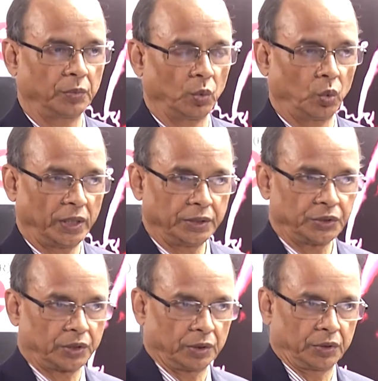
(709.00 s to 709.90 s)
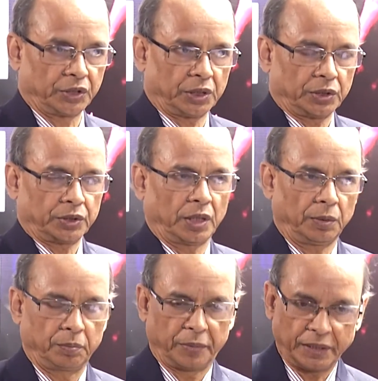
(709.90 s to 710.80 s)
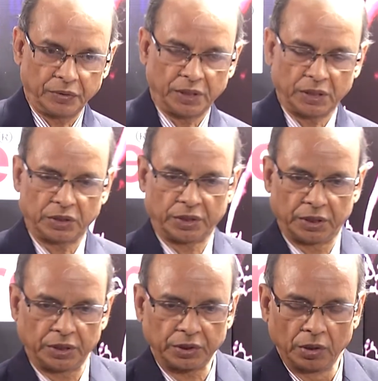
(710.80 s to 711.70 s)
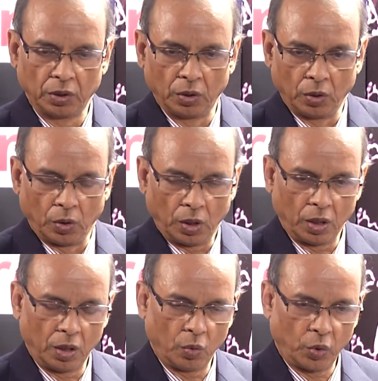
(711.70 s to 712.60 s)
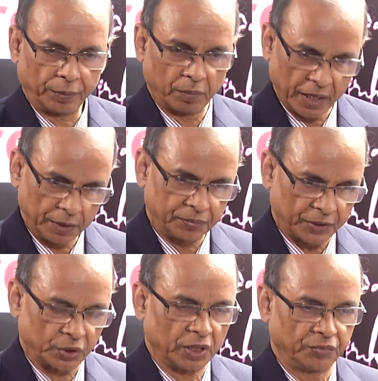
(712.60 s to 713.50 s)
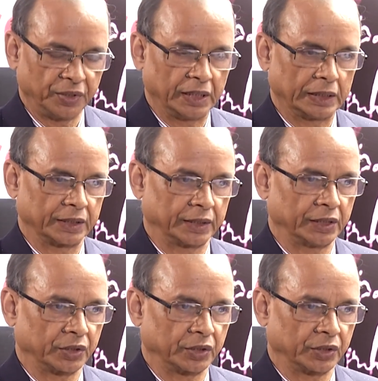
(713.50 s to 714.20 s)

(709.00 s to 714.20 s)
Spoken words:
Once this is the main thing is this, what my personal feeling is this: